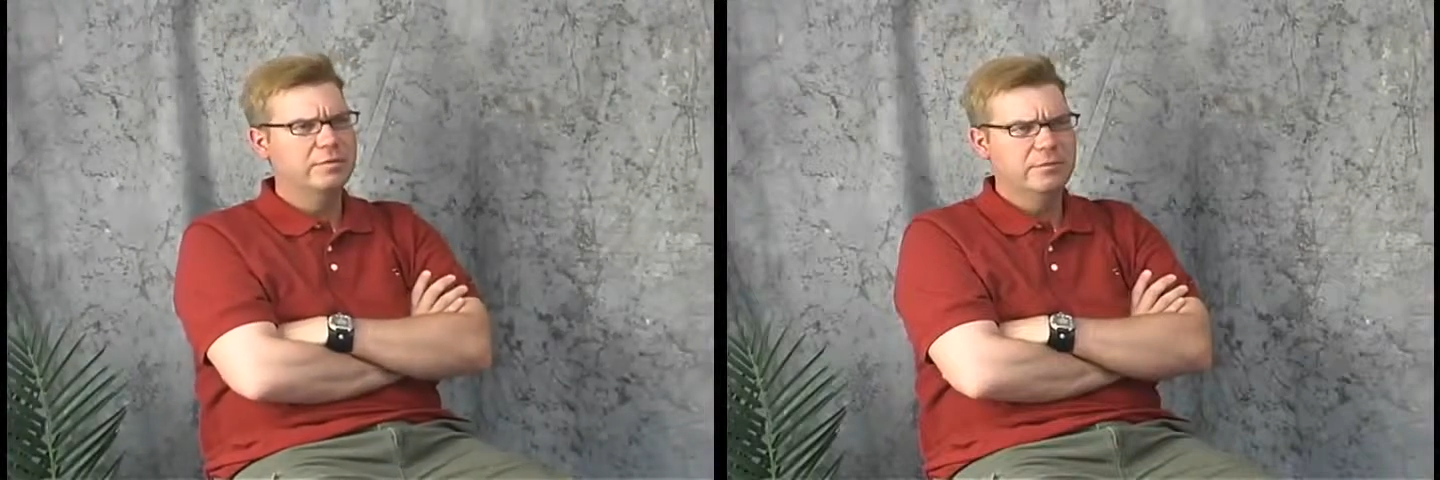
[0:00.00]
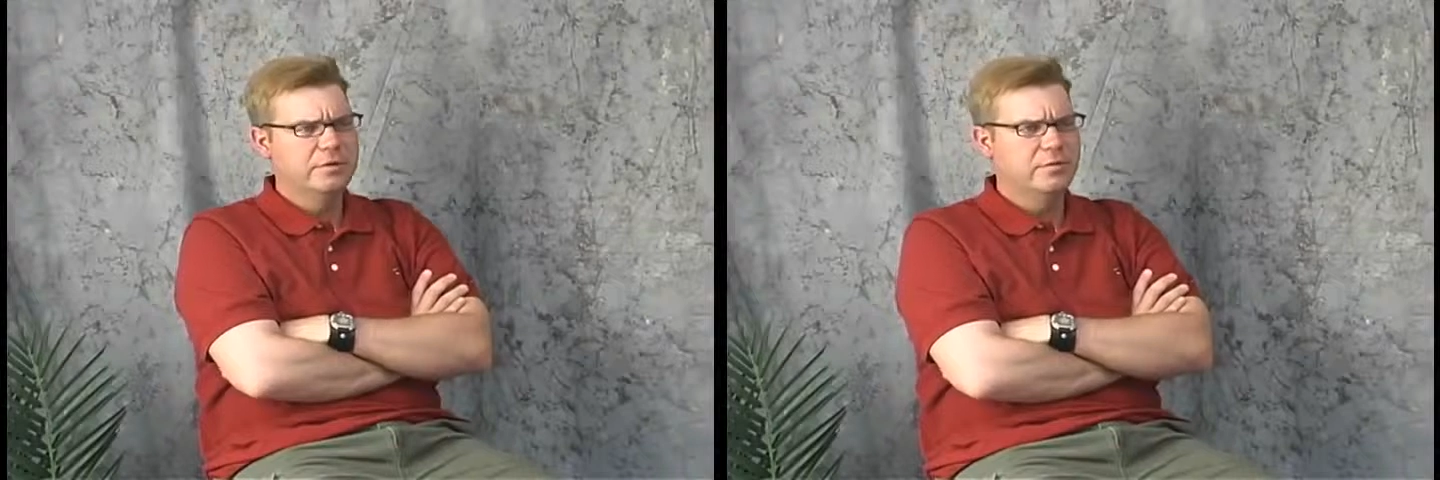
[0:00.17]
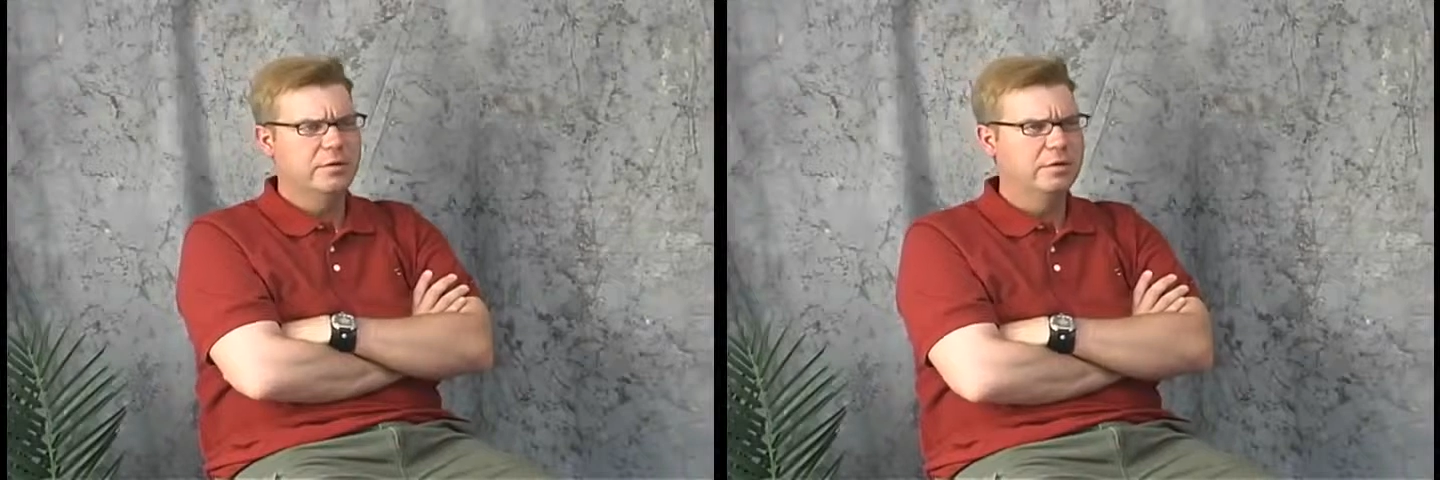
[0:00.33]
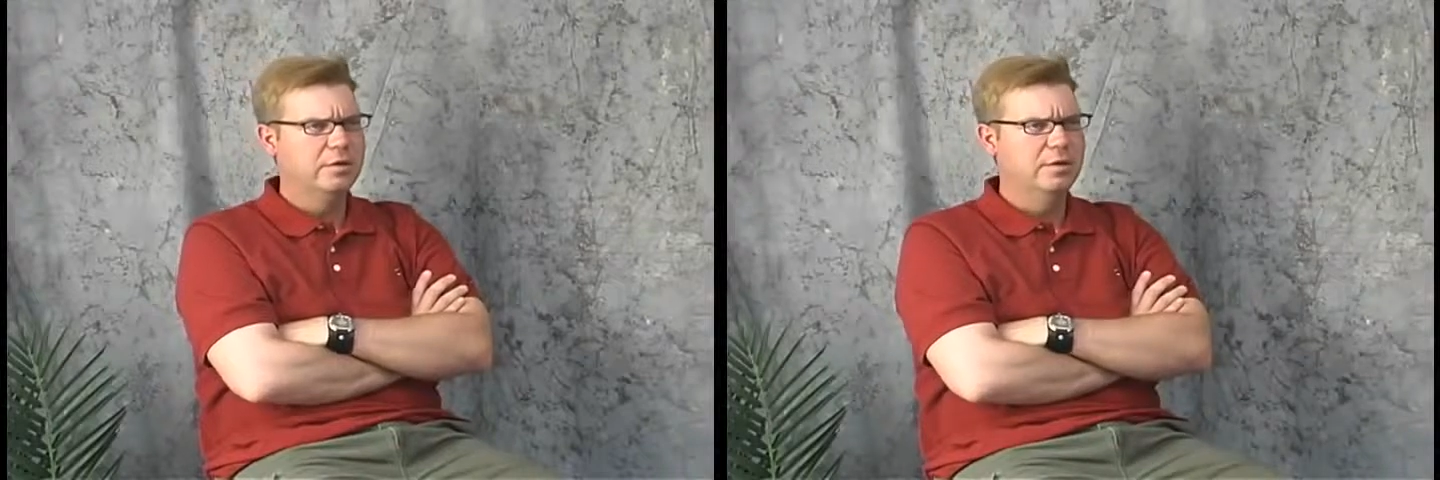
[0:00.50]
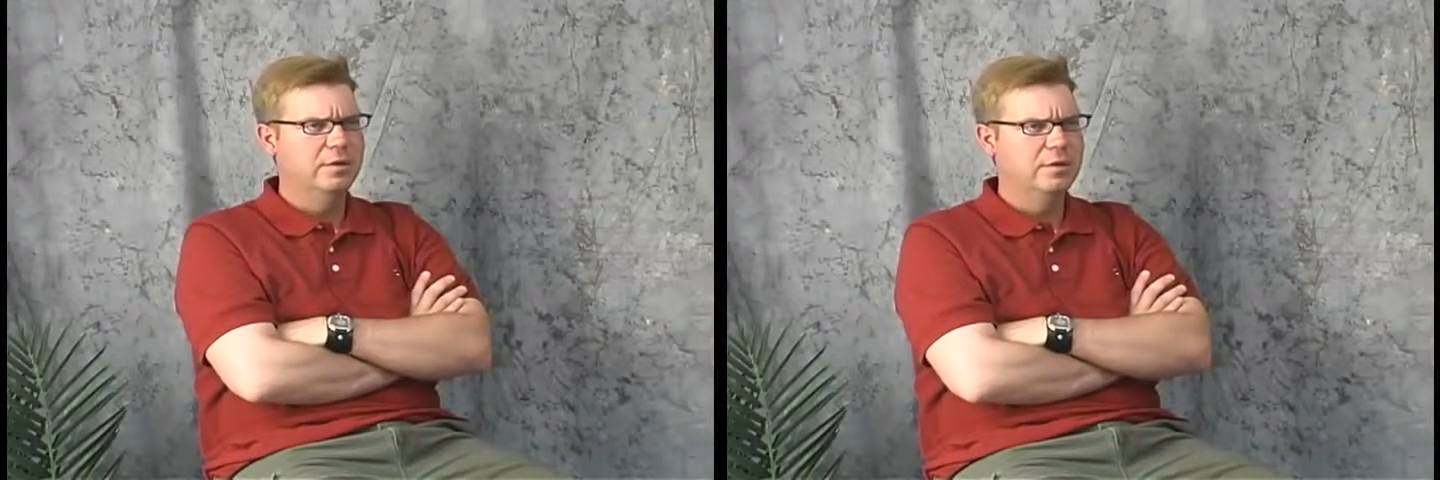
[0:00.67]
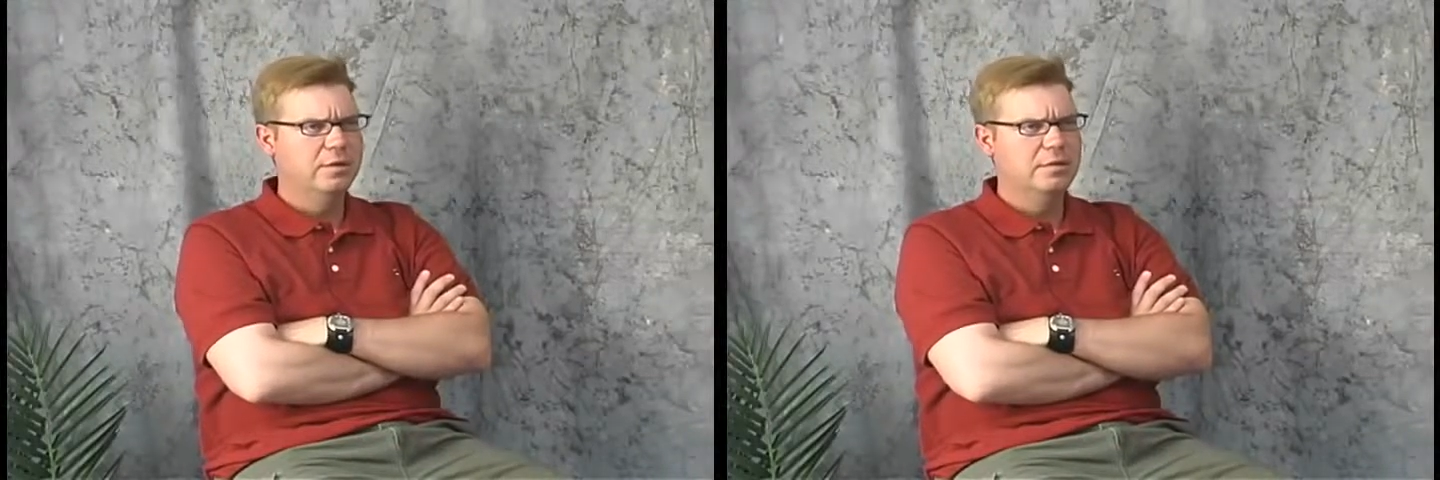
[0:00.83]
What's wrong?
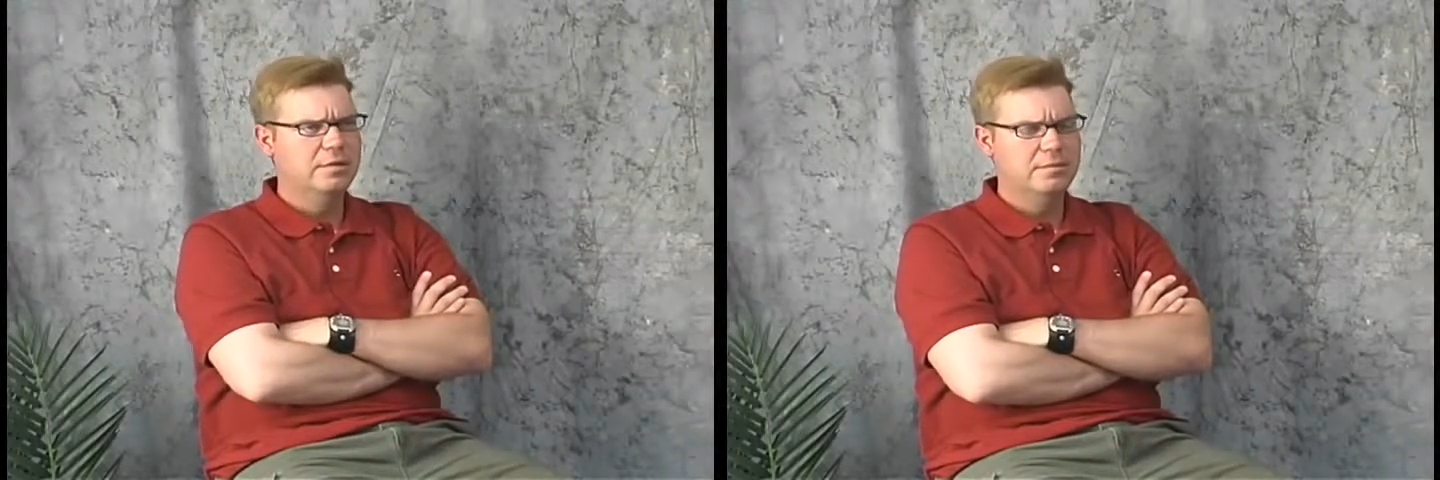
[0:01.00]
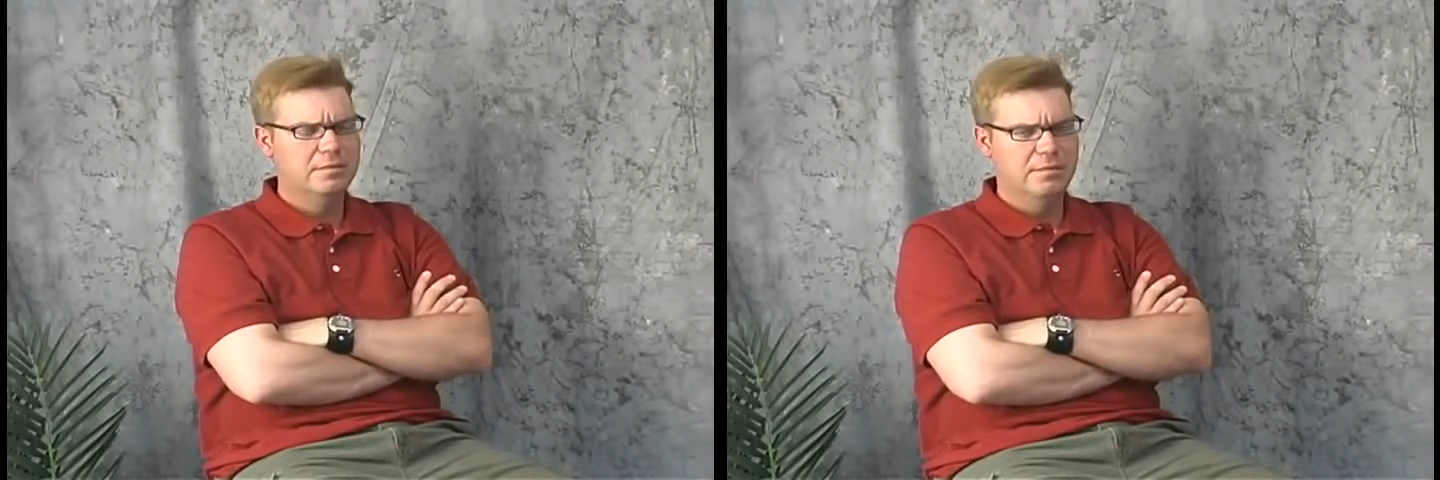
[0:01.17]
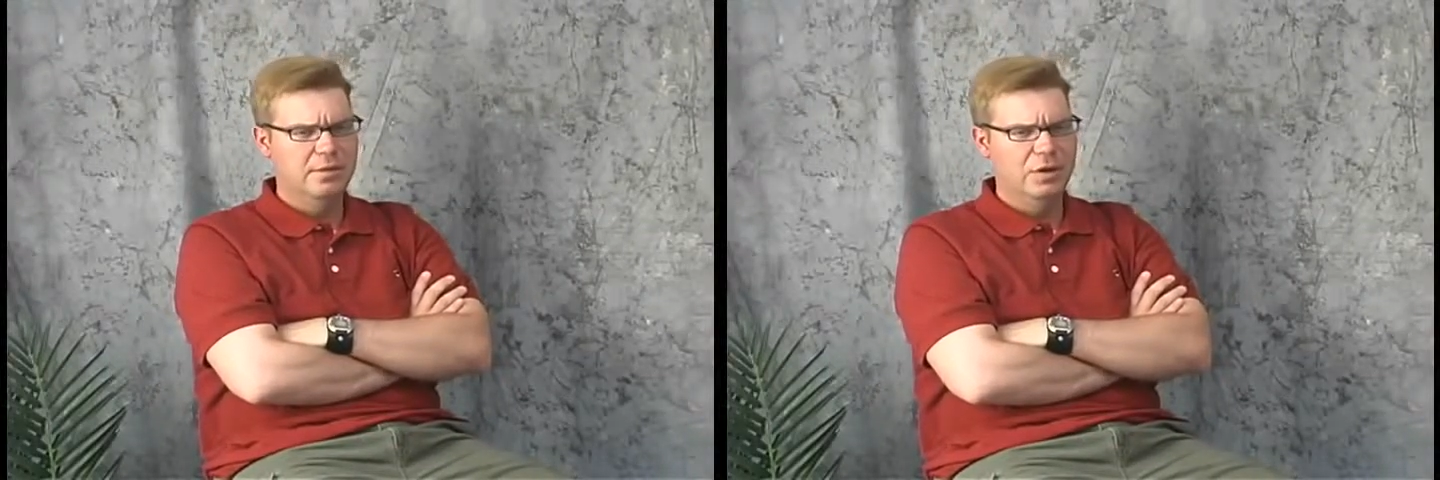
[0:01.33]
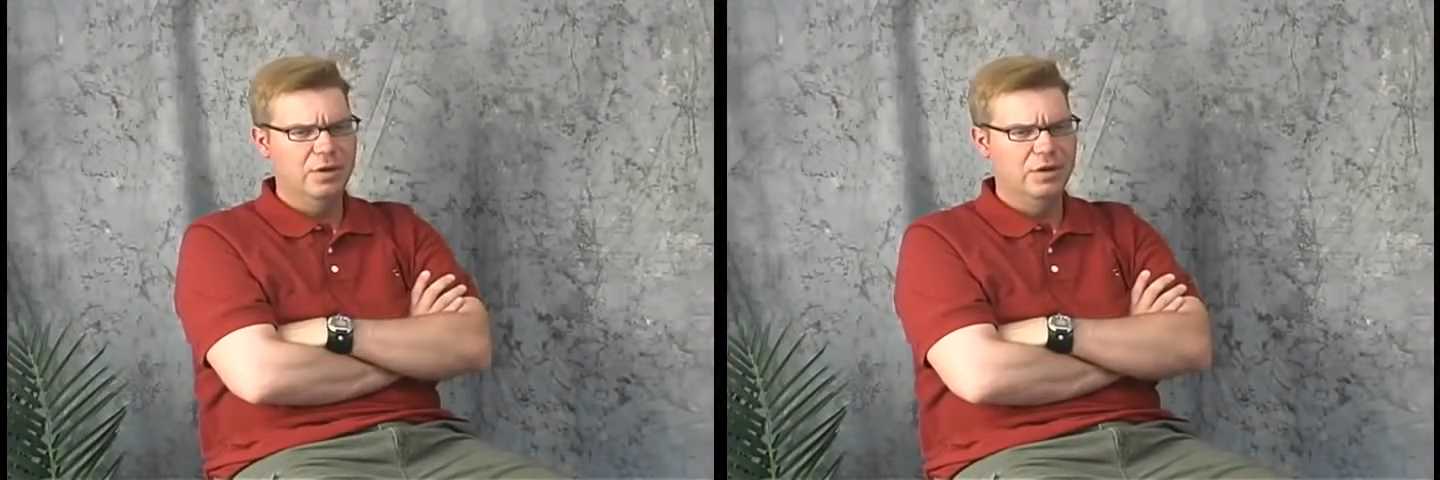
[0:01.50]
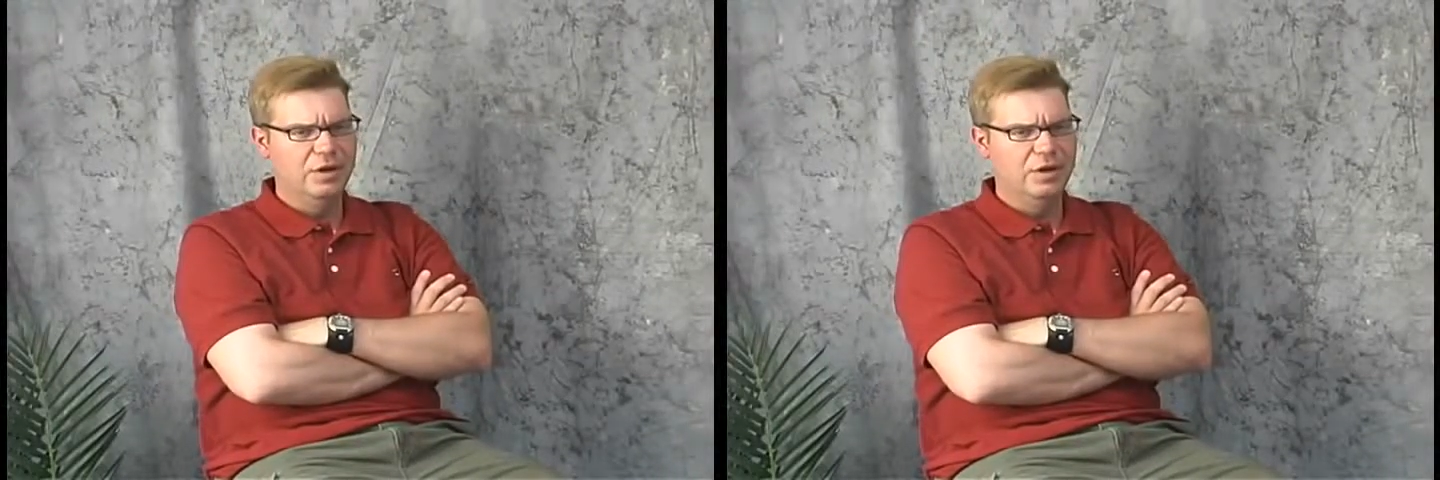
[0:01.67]
You look